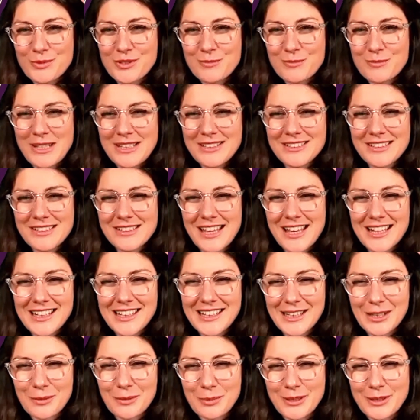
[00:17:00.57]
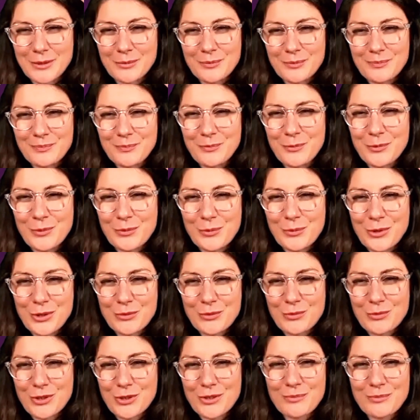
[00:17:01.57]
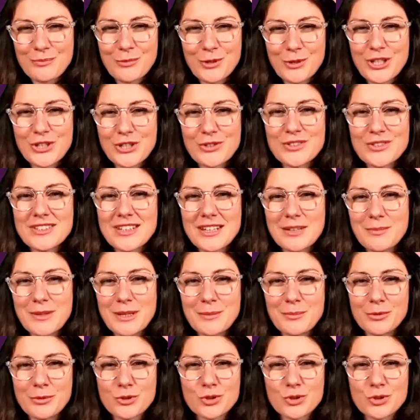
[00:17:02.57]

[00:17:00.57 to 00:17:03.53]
Speak to that a little bit. What are you seeing people